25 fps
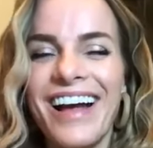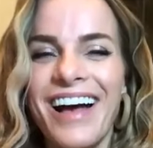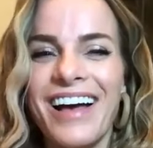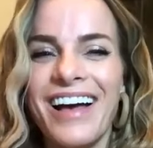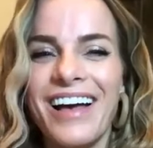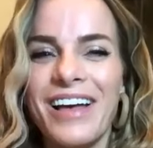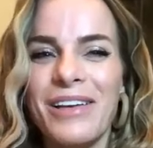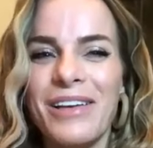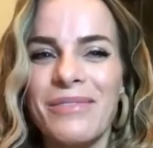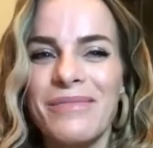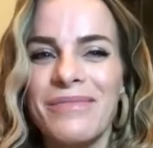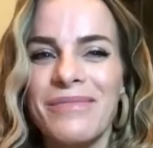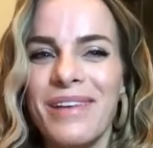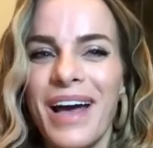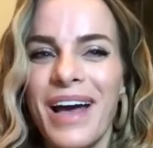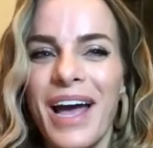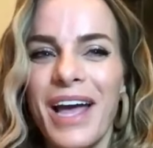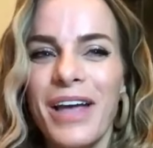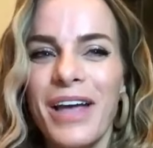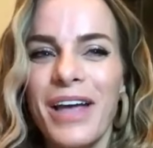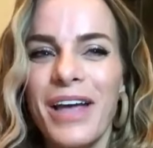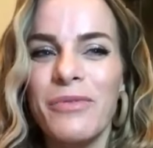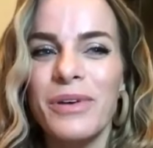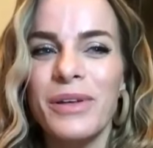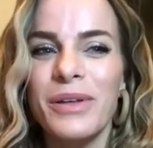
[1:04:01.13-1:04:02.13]

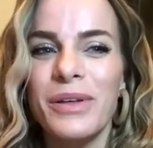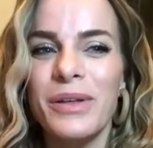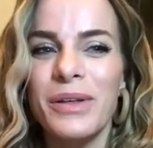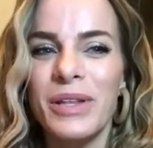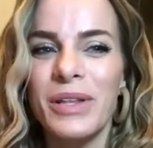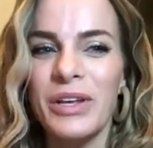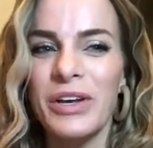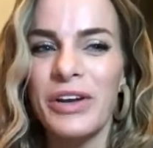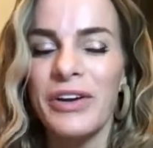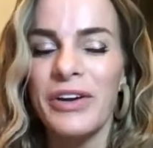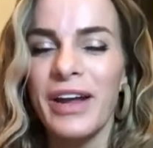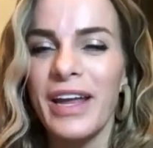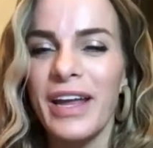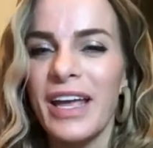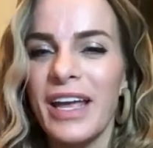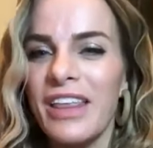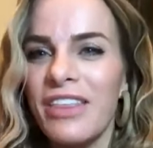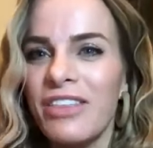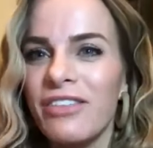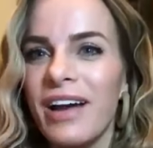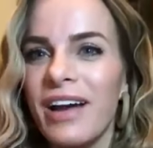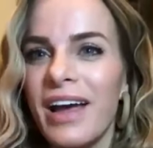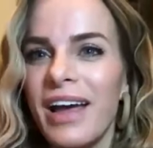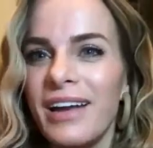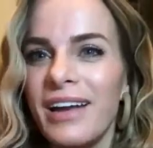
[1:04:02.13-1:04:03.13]
I will create a
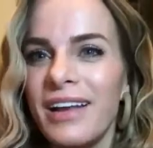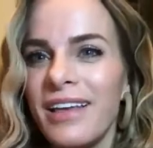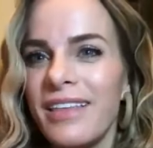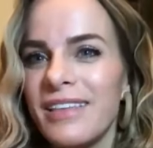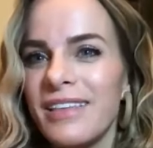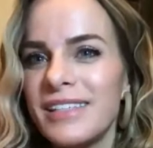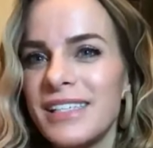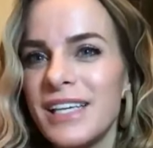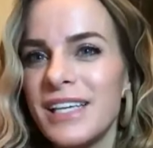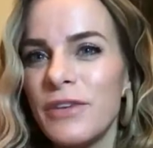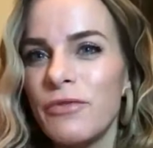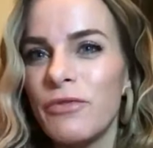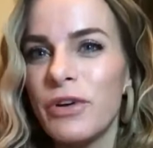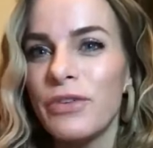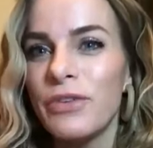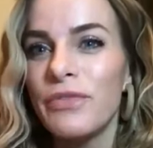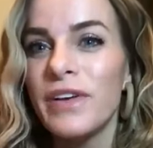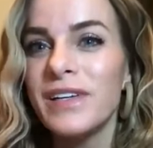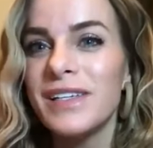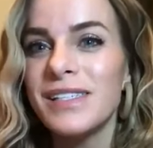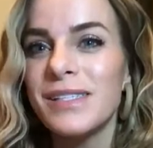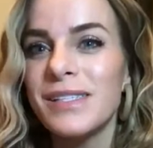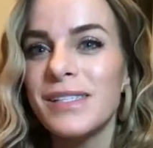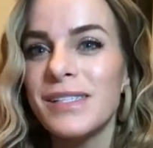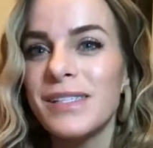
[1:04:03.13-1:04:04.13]
thread in the Team Forward
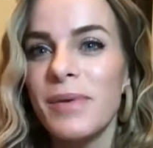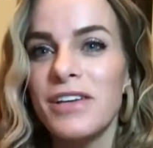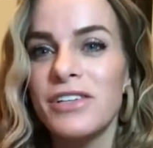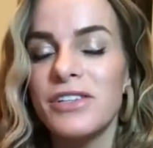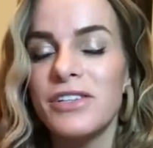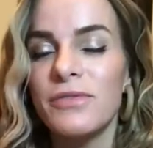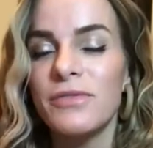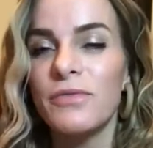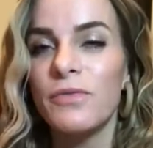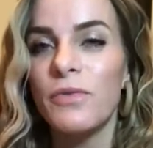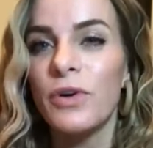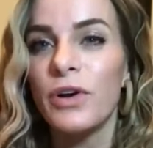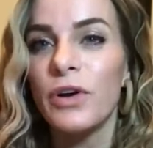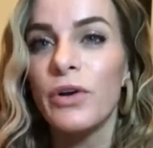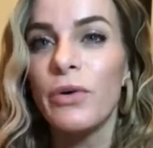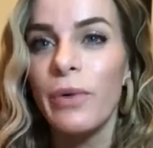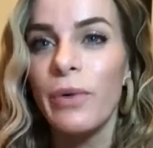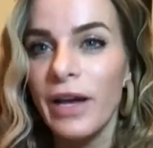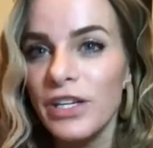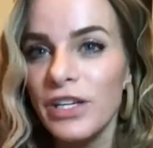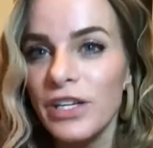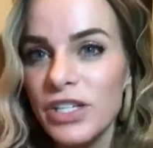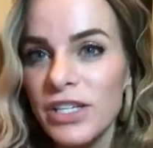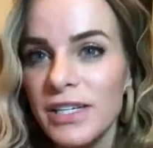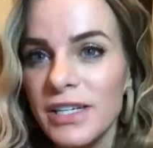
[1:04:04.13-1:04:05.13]
Fitness page for
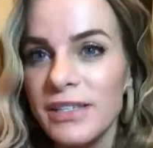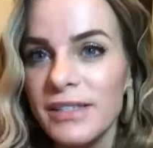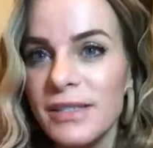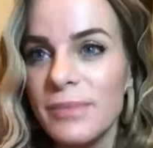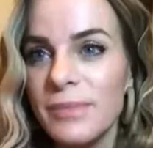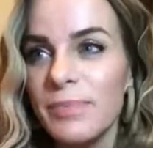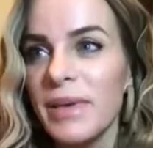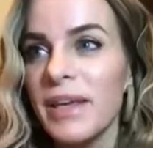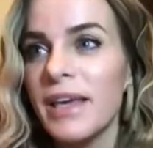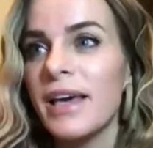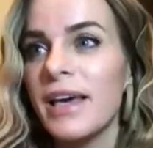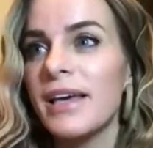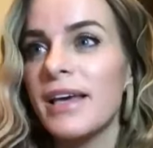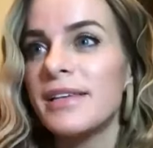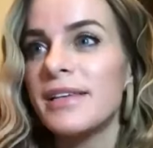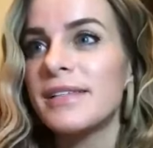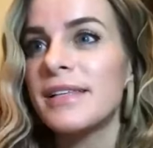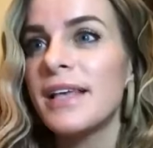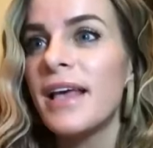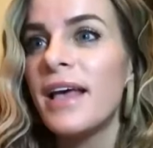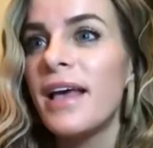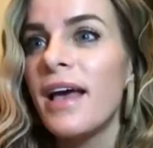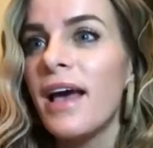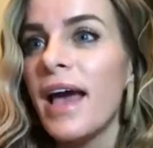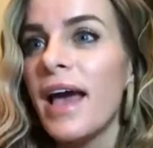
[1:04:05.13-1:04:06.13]
questions because
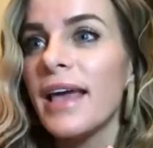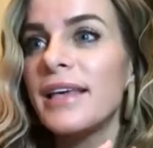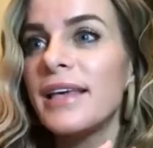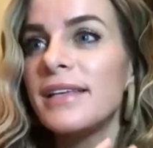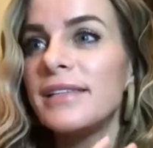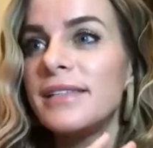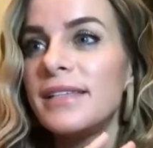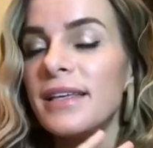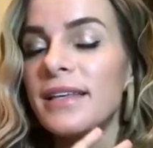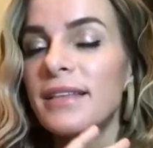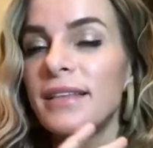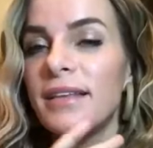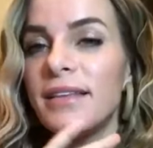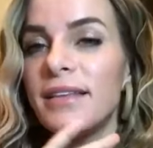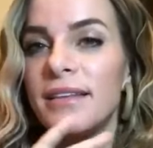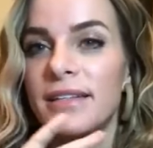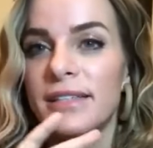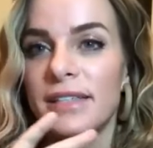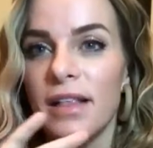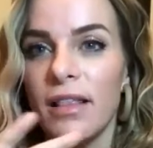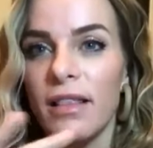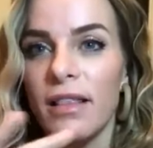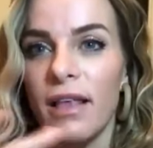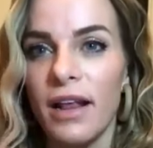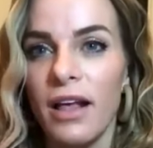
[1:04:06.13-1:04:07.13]
I can see that there's
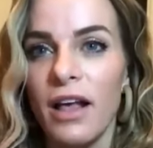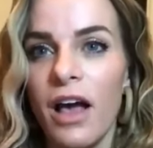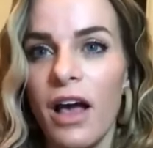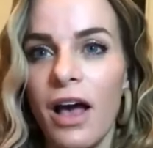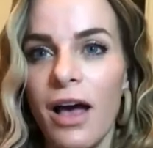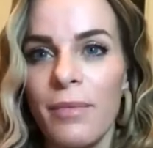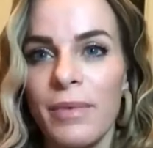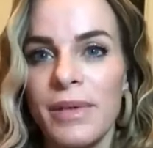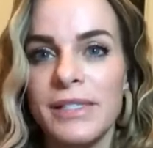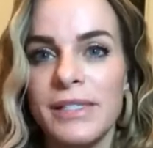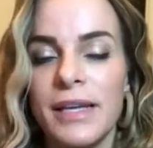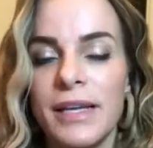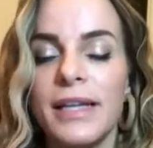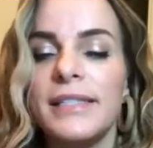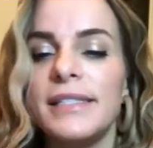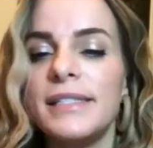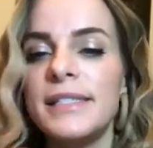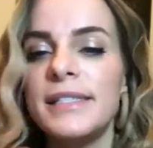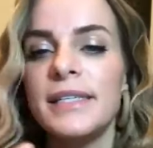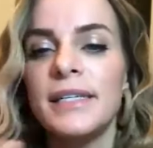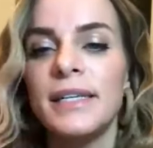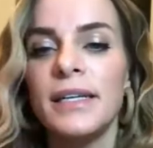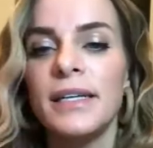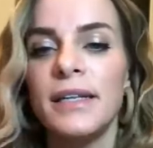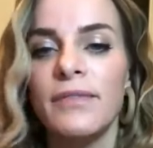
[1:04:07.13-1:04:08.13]
a lot of comments I
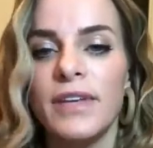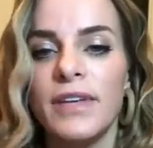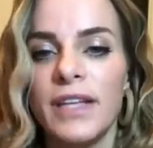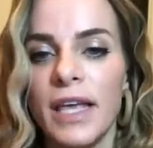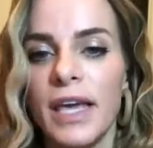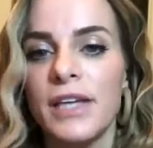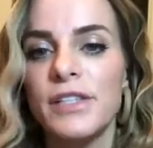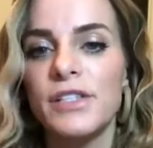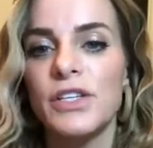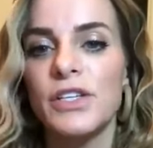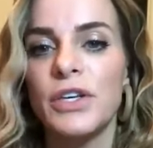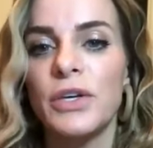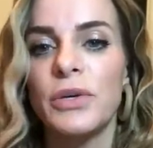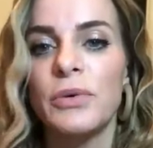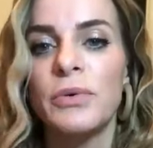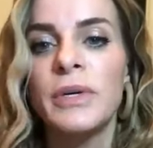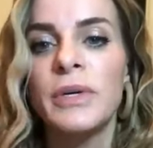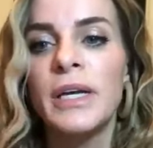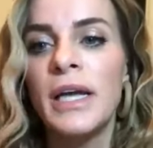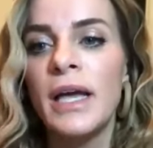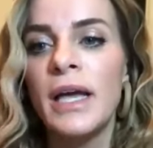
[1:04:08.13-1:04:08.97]
didn't even get to.